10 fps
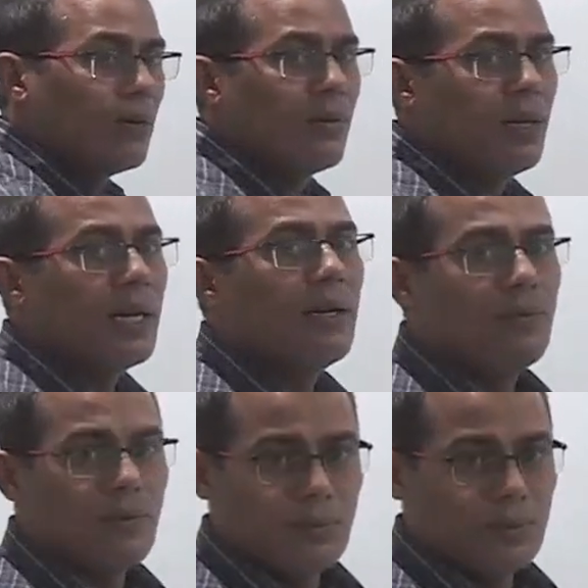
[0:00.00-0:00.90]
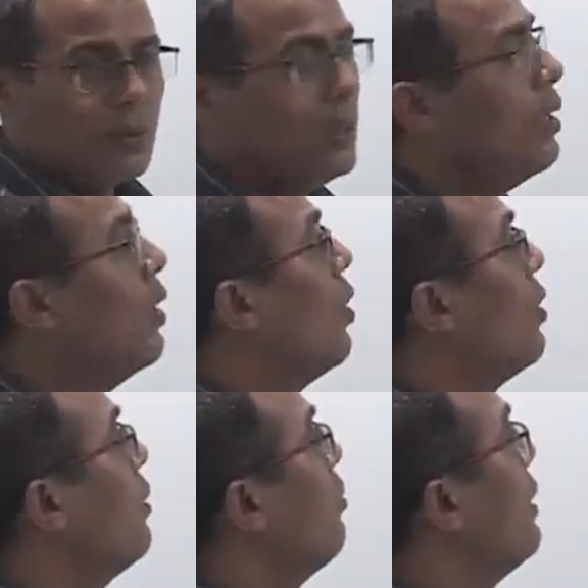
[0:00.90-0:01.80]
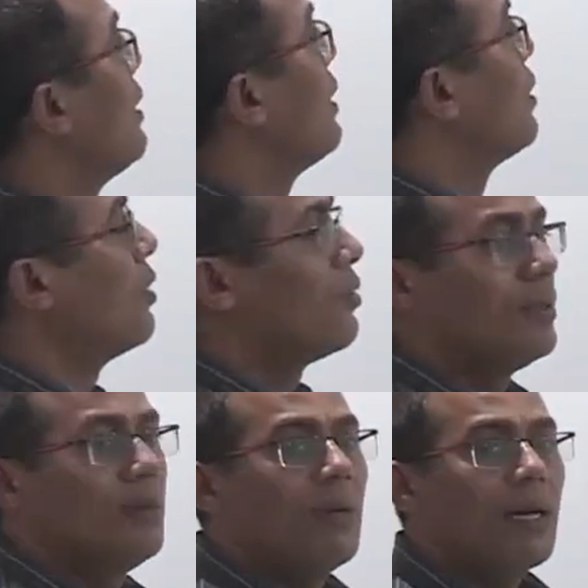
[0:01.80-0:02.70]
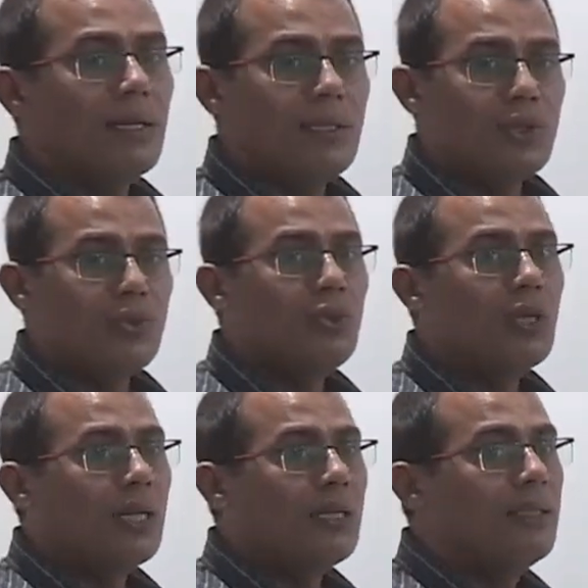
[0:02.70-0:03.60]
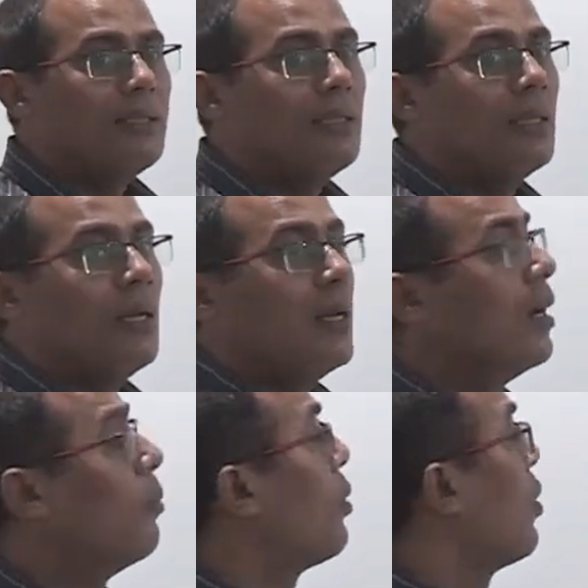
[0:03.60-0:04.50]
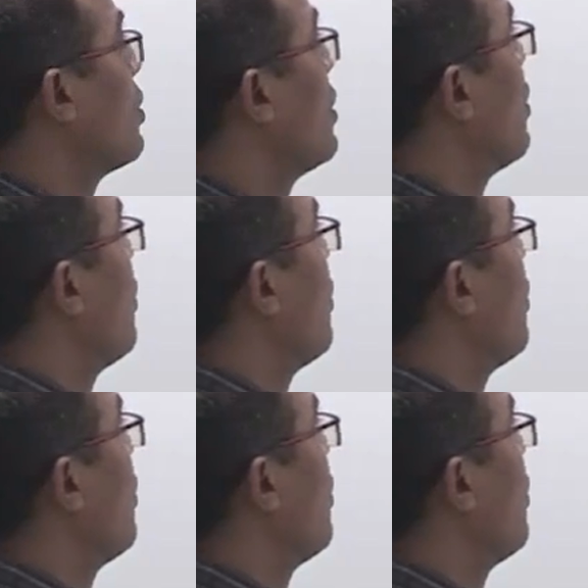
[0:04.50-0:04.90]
of landforms on the basis of the magnitude and the process